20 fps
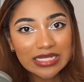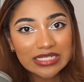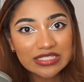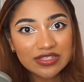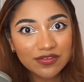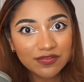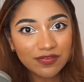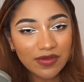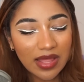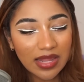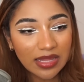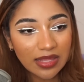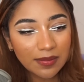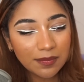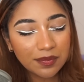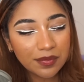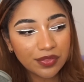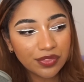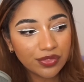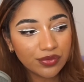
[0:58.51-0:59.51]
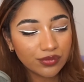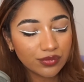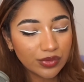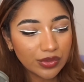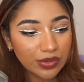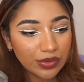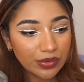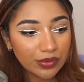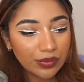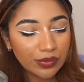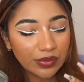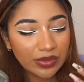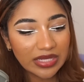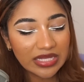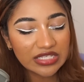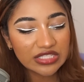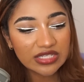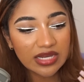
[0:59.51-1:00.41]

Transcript: develop through each